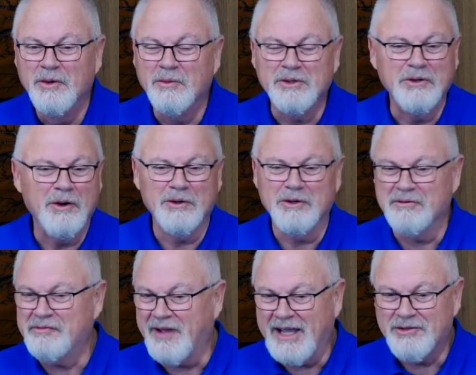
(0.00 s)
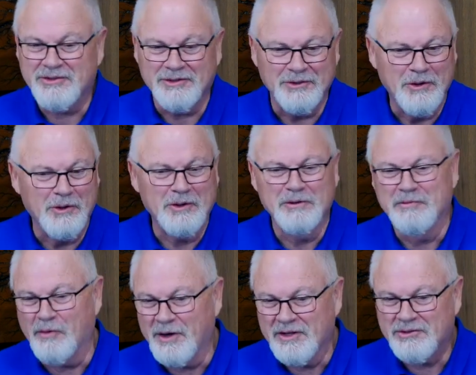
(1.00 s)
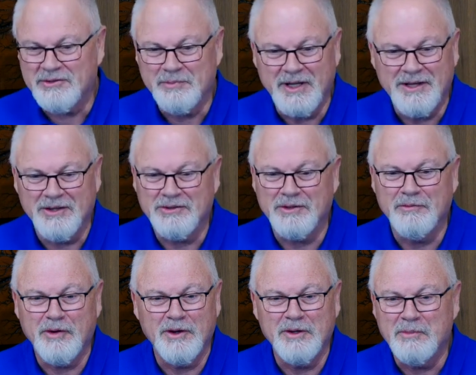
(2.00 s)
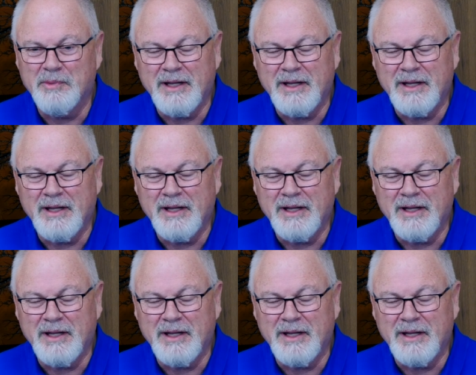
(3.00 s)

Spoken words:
would know your face and know your voice because you've heard it.